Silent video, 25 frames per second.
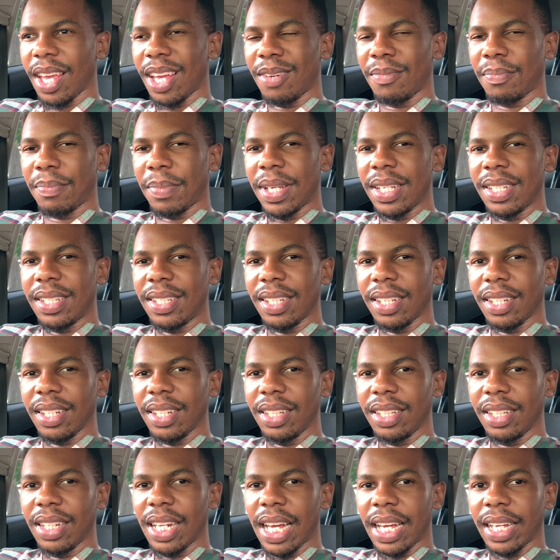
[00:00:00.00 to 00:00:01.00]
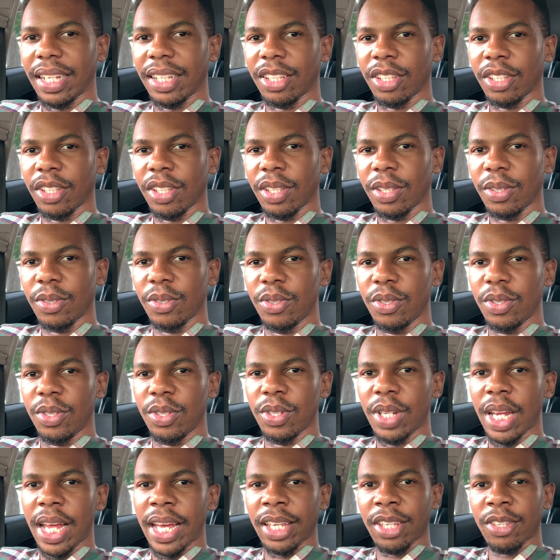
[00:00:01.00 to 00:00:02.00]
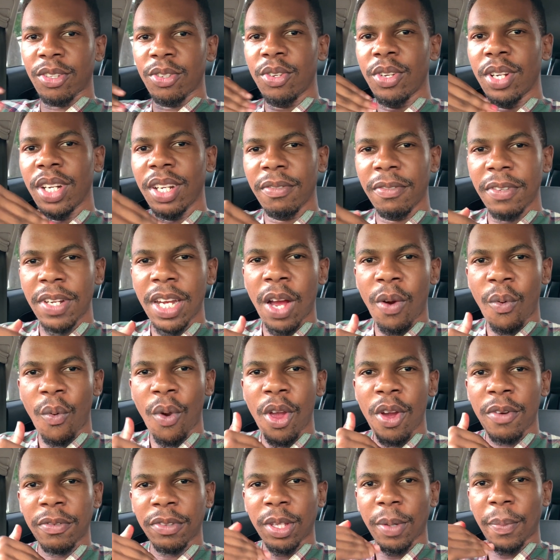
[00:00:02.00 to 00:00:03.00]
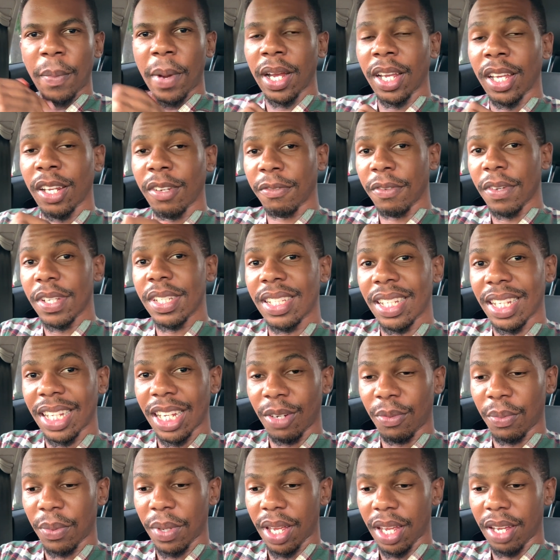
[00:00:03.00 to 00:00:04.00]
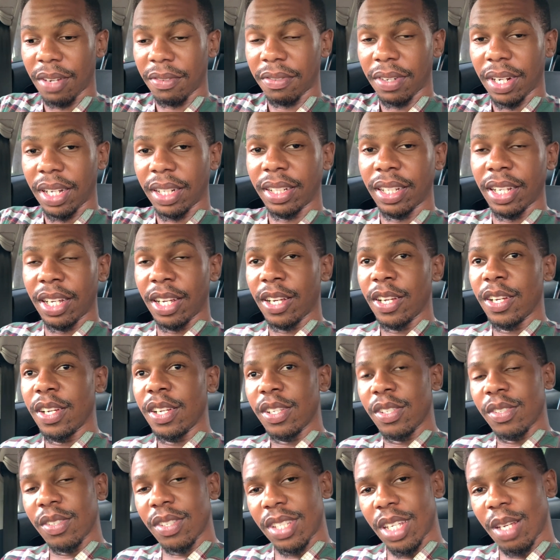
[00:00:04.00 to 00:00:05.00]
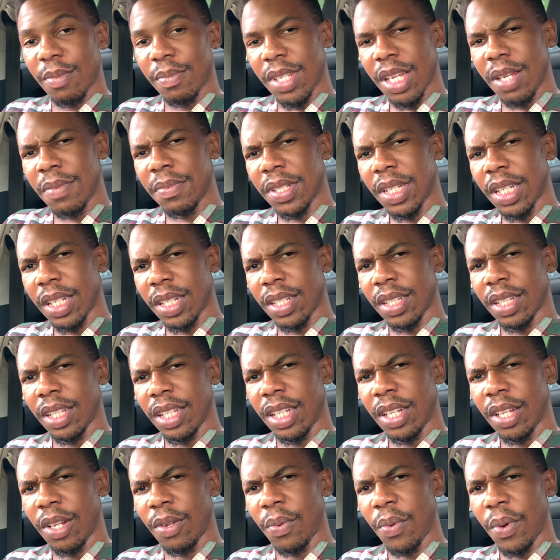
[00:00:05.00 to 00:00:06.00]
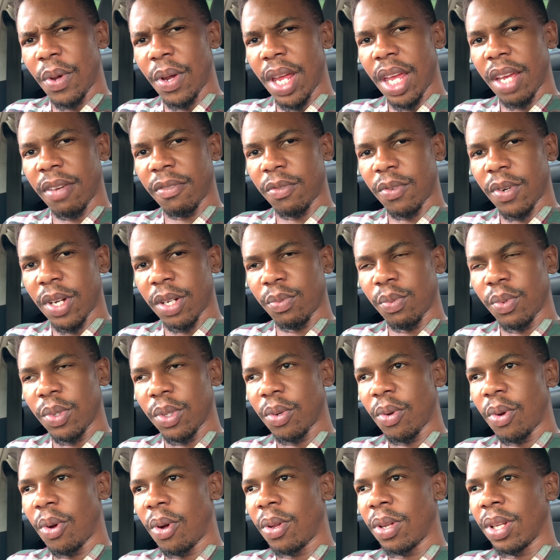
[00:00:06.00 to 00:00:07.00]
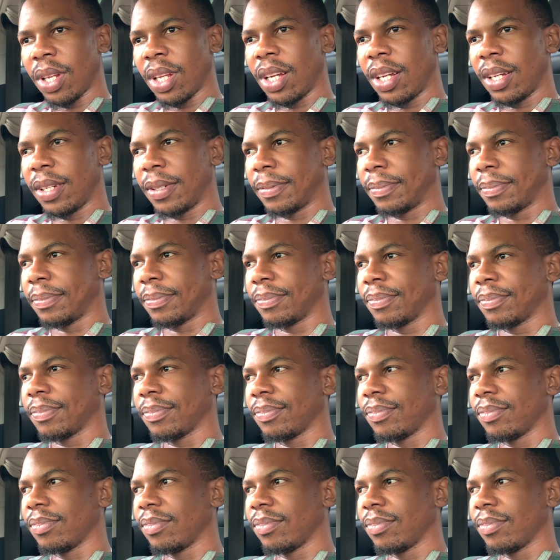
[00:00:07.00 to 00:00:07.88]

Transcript: and basically like you like you're not even aware of the market phases that we have right so sometimes the we have what we call um